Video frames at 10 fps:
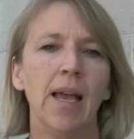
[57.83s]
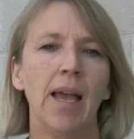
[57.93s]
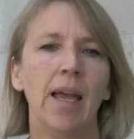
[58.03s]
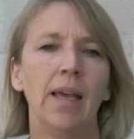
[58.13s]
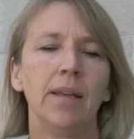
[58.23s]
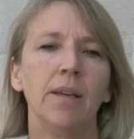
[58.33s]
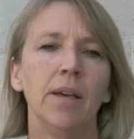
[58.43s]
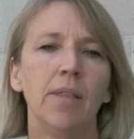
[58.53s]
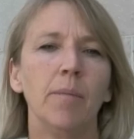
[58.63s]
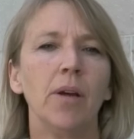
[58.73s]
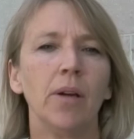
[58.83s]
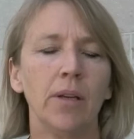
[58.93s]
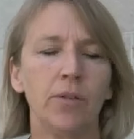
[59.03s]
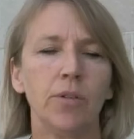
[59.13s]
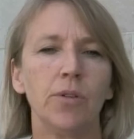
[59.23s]
And the mayor
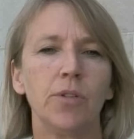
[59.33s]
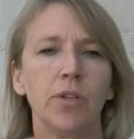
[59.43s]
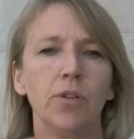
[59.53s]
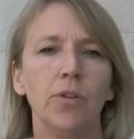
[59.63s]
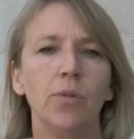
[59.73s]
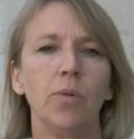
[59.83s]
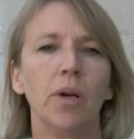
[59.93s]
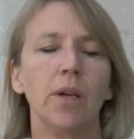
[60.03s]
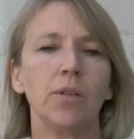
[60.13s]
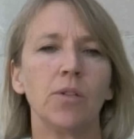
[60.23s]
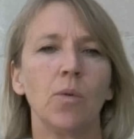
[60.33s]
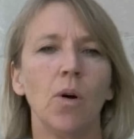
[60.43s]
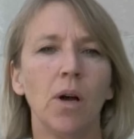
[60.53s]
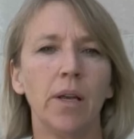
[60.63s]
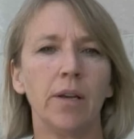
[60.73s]
introduced a new
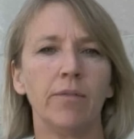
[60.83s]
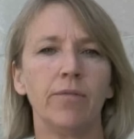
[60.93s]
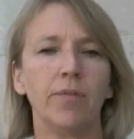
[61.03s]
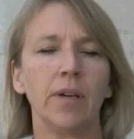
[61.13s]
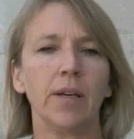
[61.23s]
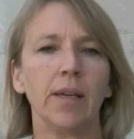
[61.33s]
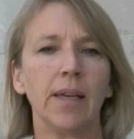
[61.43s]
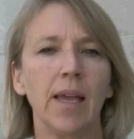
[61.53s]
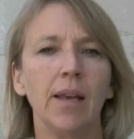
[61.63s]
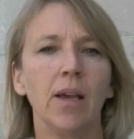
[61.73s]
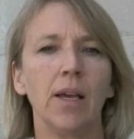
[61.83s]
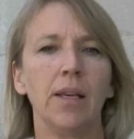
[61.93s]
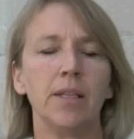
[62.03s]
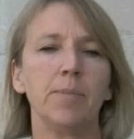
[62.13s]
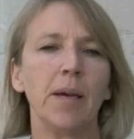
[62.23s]
squad of canine
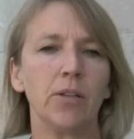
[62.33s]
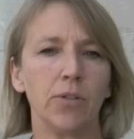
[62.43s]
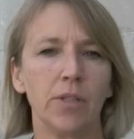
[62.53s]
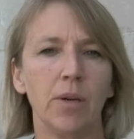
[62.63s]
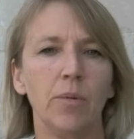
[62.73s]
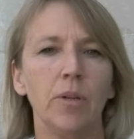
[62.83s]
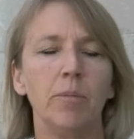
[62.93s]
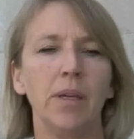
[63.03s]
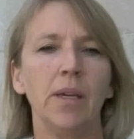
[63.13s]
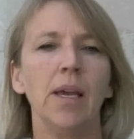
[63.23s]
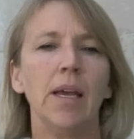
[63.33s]
inspectors that will be